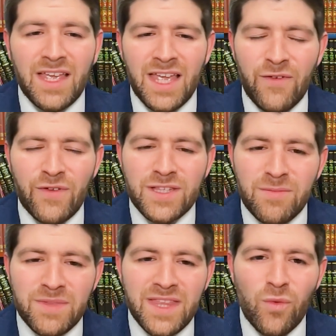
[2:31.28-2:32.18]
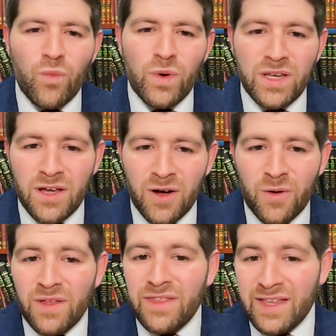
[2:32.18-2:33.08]
if it's something that we
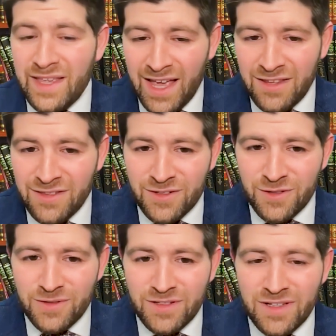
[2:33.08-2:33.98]
know they can do,